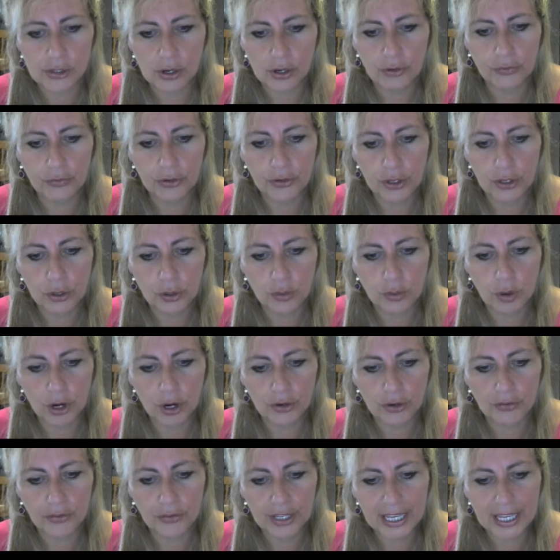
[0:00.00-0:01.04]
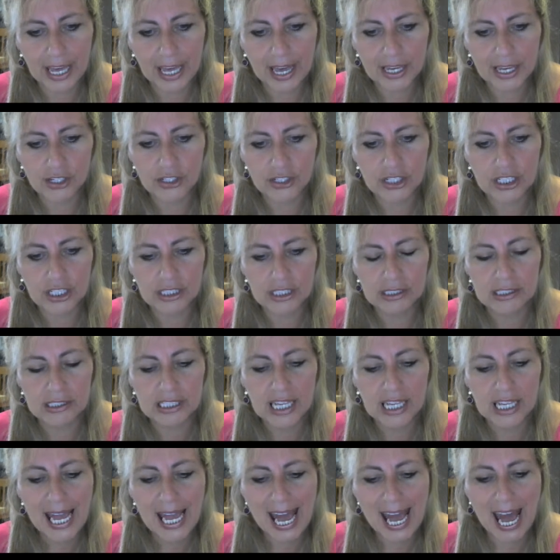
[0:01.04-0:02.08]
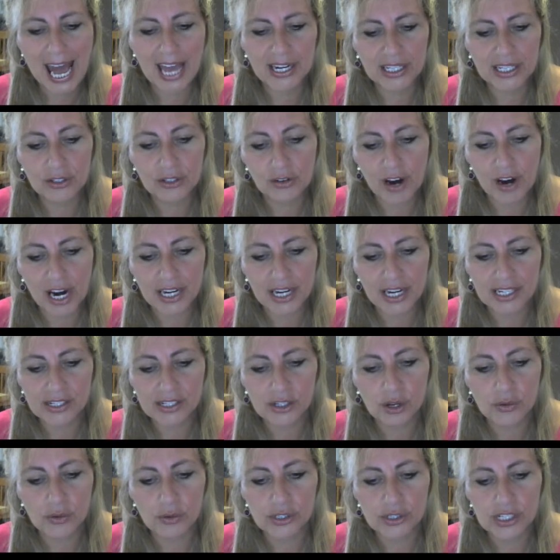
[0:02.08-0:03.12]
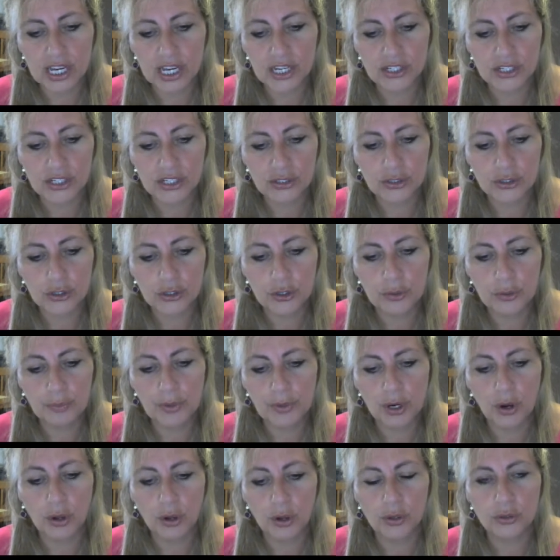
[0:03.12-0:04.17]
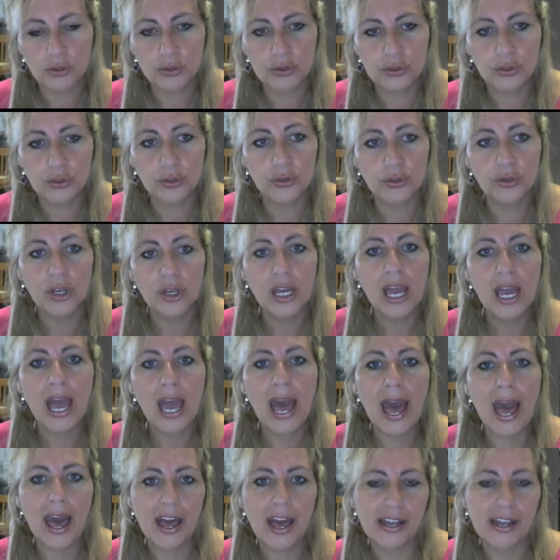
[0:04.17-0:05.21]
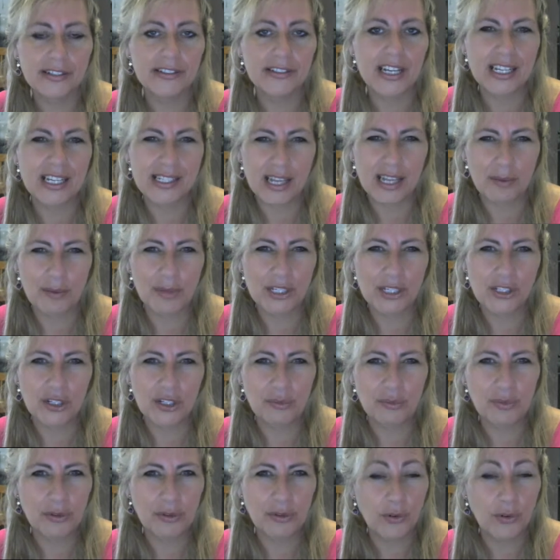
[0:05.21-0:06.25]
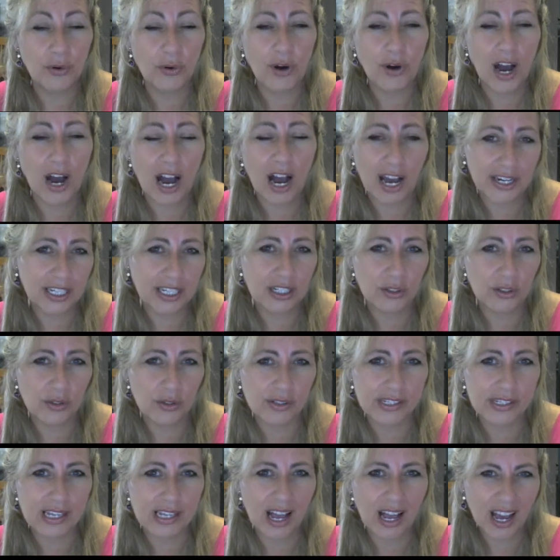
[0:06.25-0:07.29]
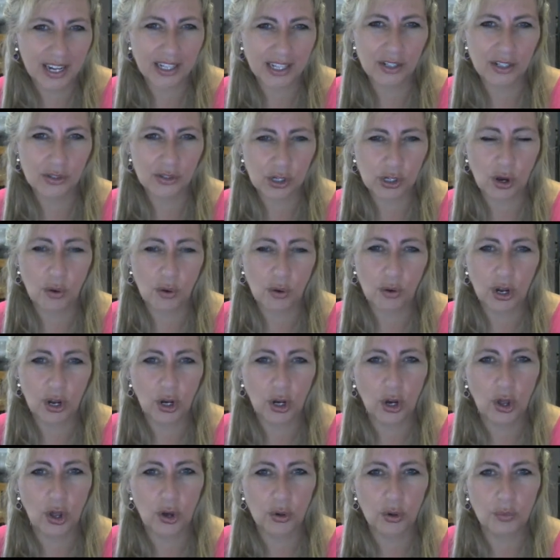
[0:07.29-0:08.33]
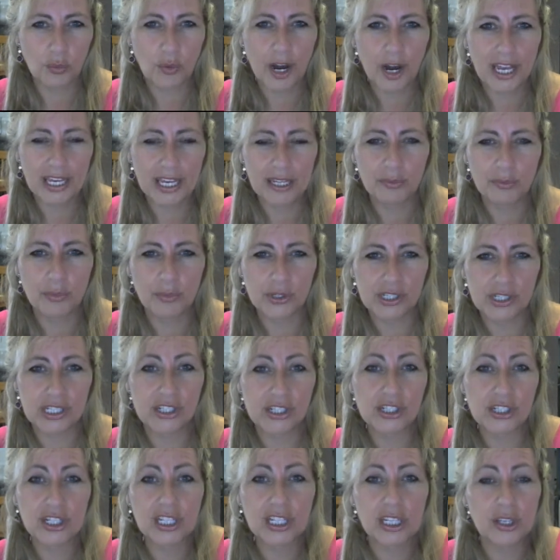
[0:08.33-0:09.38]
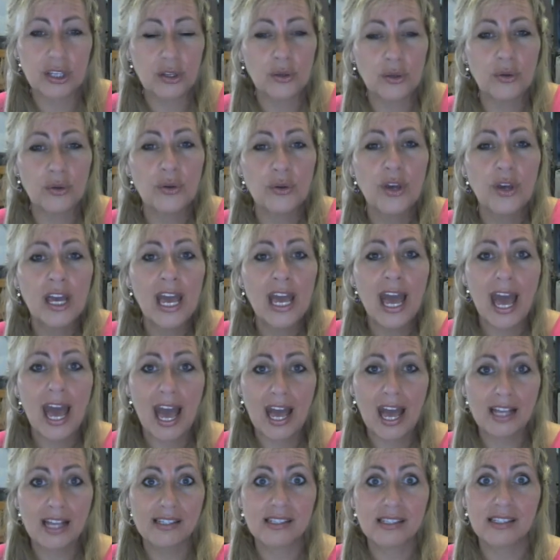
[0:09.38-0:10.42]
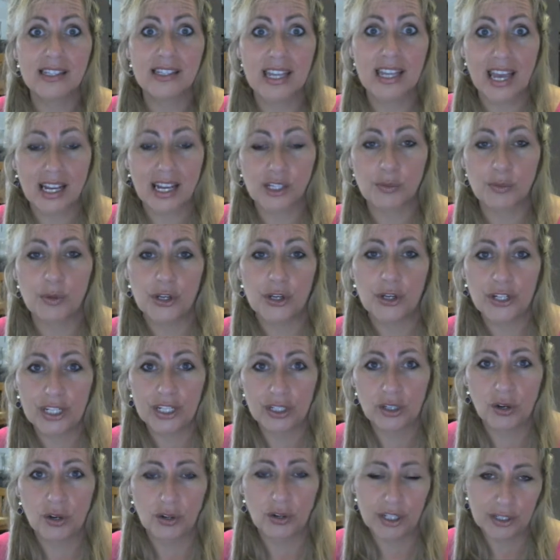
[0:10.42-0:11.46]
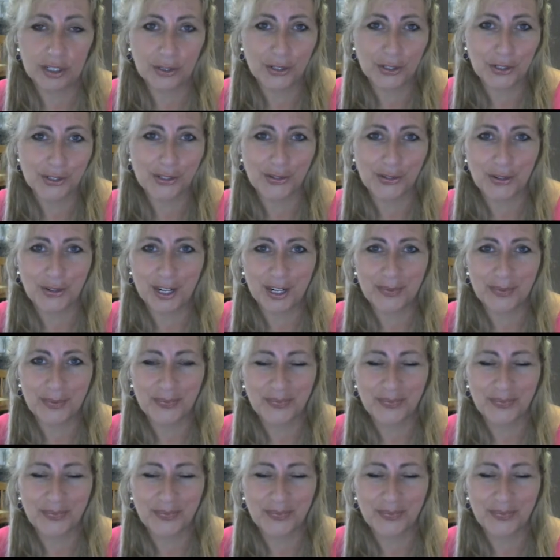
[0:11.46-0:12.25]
of your qualifications, any trade associations you belong to, and as I mentioned before, articles. Articles go a long way in positioning you as the expert in your industry.